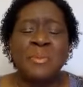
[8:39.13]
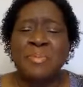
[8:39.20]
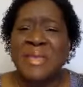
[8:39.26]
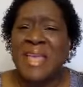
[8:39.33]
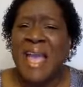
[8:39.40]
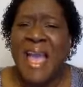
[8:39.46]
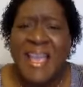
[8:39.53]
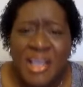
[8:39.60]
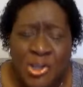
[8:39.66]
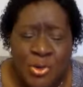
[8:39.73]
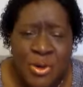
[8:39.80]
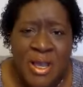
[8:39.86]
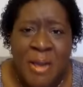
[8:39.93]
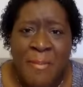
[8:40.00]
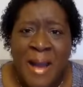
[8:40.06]
be
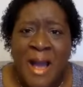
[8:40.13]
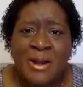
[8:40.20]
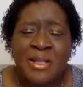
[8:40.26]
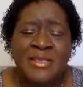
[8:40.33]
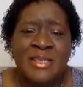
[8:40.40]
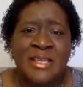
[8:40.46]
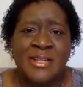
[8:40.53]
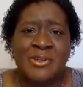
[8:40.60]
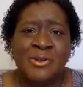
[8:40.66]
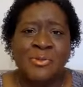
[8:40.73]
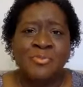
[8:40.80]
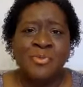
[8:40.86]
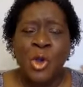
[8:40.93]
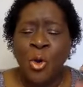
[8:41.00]
angry about a deal